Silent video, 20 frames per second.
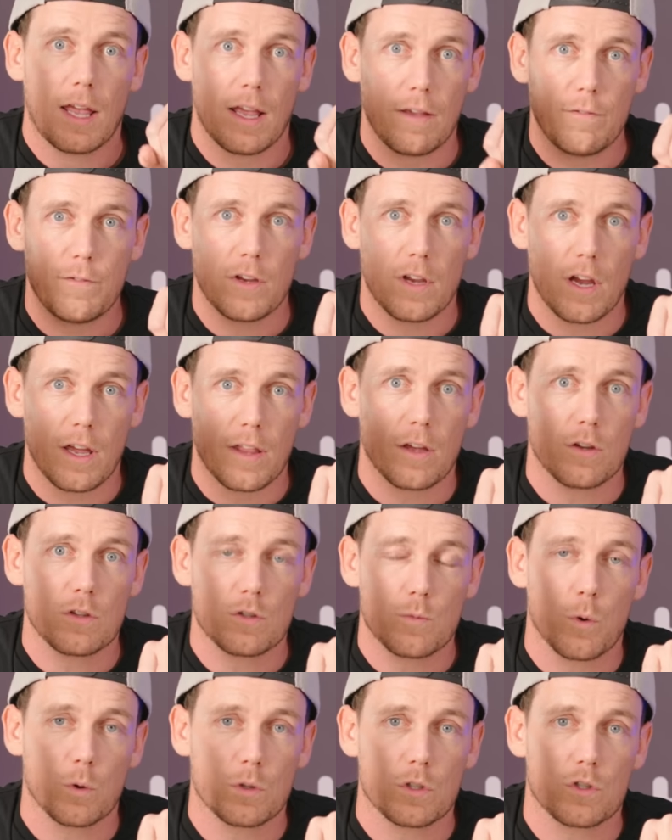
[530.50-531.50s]
If you get
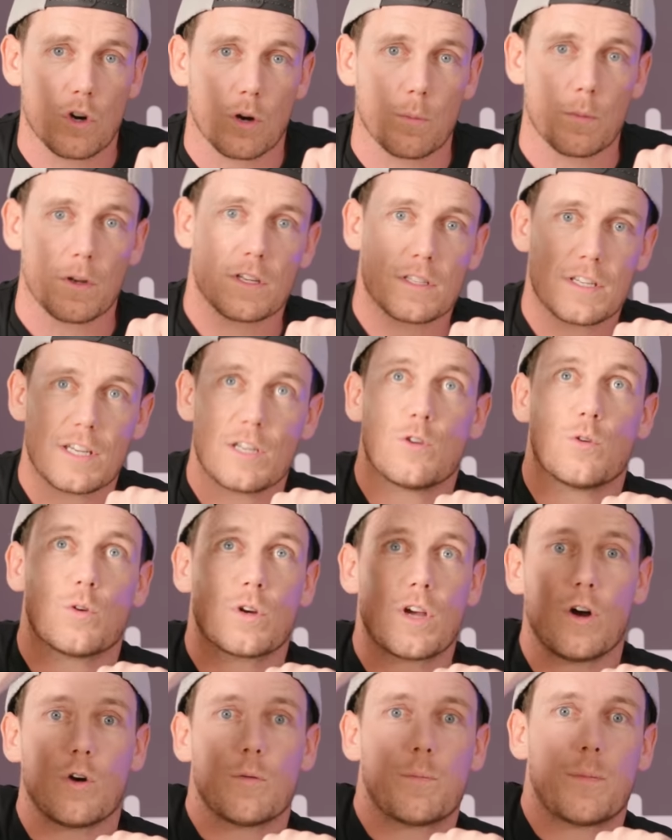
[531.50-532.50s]
those water droplets in your
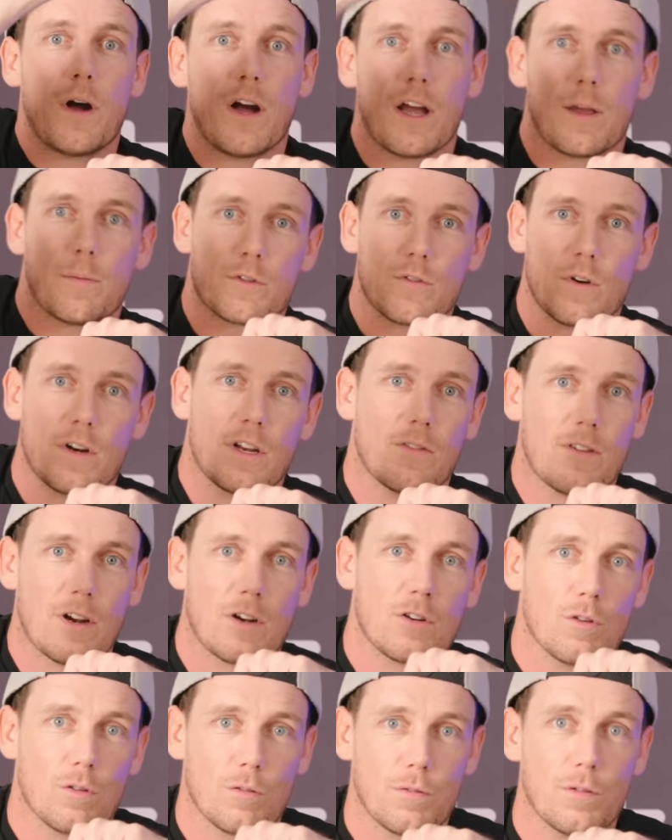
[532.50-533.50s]
cold pipes running
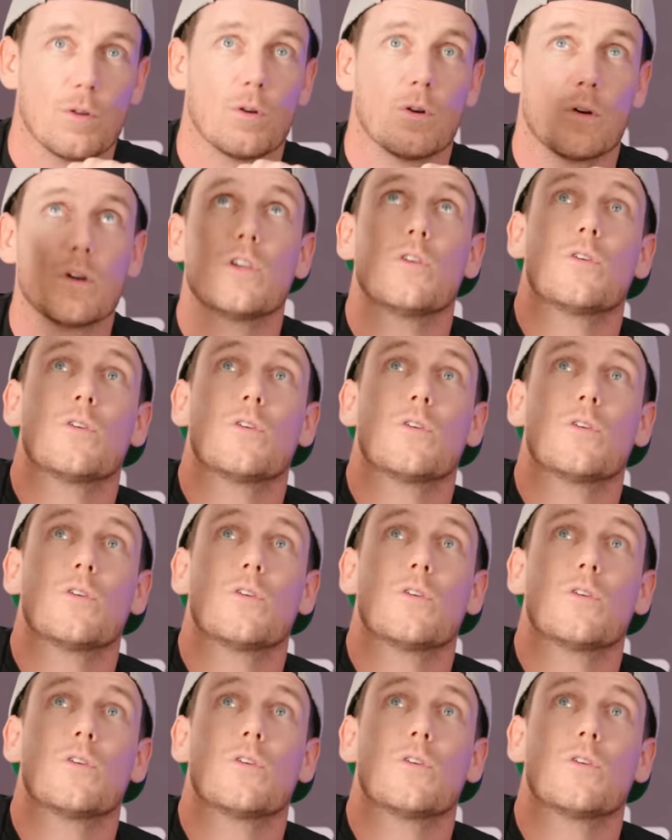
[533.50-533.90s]
around your floor,